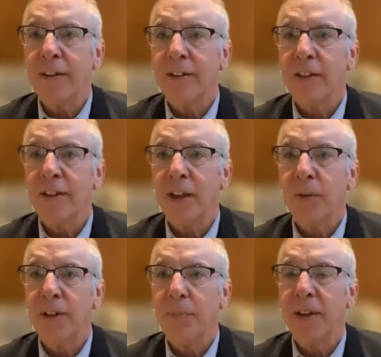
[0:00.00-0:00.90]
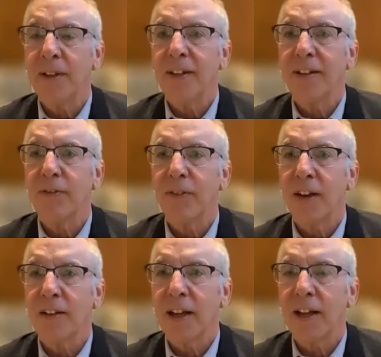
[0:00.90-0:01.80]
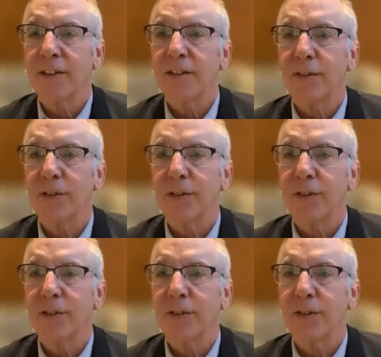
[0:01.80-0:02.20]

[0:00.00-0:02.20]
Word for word: Well, I still think we depend on the kindness